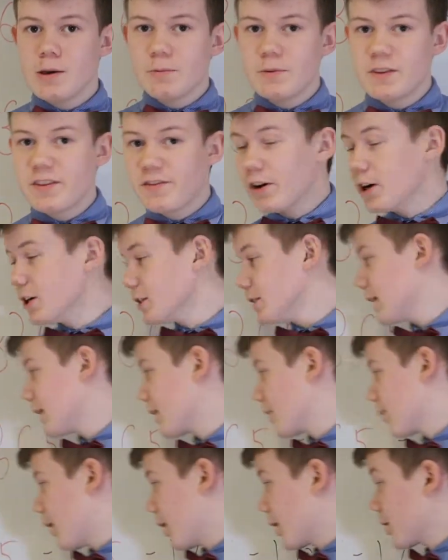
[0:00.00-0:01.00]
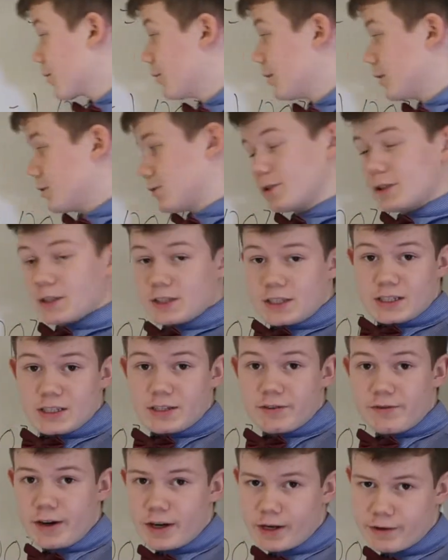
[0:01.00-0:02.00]
We divide that by
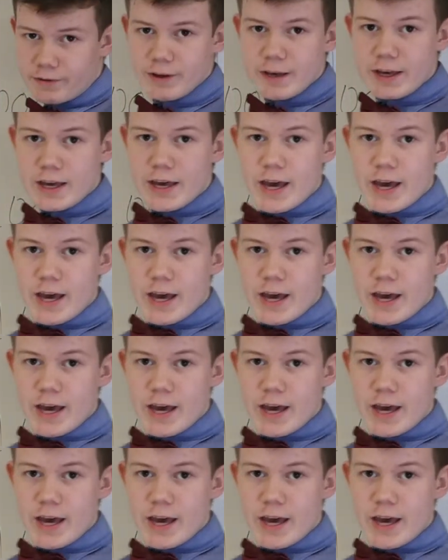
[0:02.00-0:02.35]
365